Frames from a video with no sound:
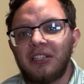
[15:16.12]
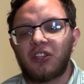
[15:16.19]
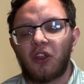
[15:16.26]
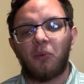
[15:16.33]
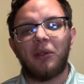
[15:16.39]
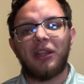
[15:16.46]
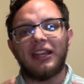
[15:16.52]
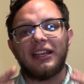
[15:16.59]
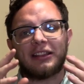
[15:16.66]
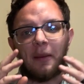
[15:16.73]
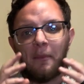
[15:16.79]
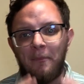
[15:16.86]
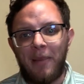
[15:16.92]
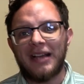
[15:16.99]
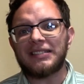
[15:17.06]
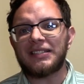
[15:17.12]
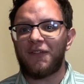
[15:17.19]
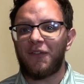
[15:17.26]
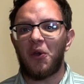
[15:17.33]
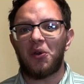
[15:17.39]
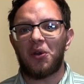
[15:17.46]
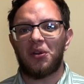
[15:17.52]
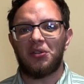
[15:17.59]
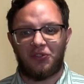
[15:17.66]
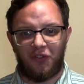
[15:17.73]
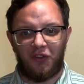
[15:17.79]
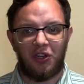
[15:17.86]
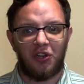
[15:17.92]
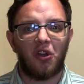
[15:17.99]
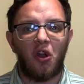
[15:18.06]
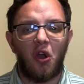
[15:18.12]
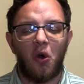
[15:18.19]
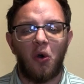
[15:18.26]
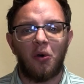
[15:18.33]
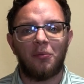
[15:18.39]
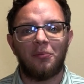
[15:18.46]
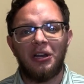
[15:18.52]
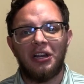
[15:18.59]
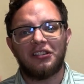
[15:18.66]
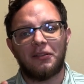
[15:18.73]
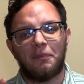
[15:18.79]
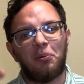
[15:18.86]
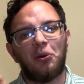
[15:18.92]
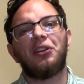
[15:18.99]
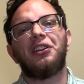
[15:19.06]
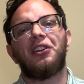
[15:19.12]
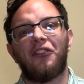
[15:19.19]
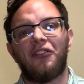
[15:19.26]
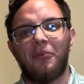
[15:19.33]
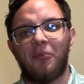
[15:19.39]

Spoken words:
so that we can get the best photos for your home to put it on the